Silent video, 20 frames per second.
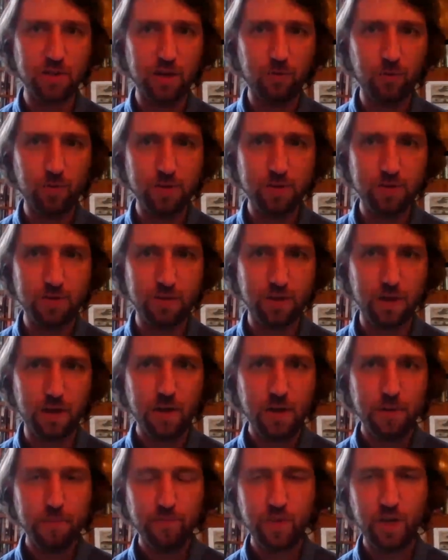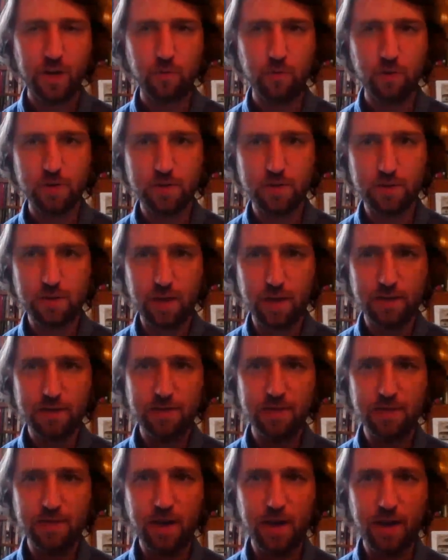there was a
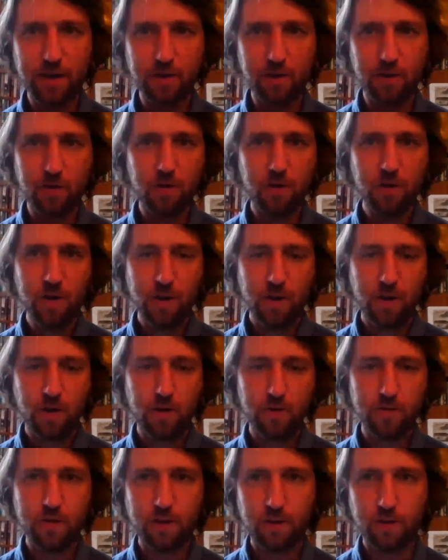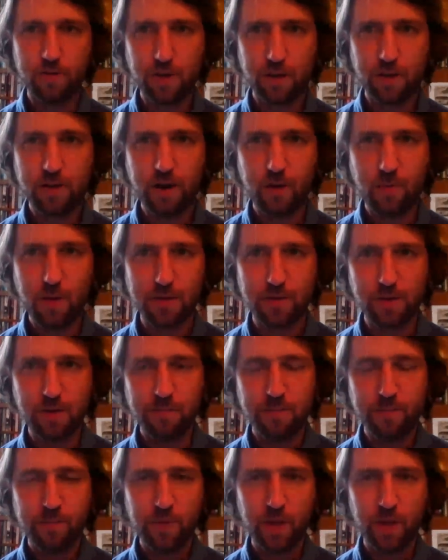scenario on the Irrawaddy